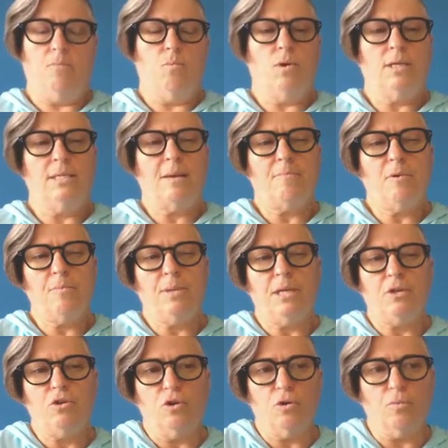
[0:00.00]
What is that moment
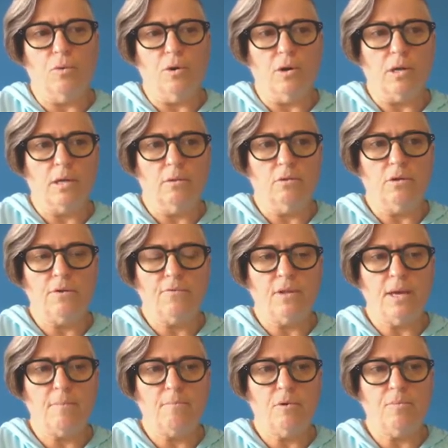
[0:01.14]
in your work? Look for
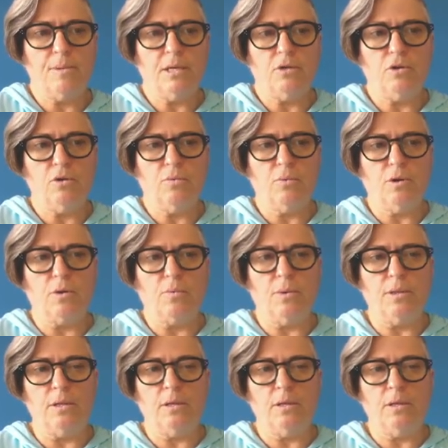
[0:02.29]
that moment in your work when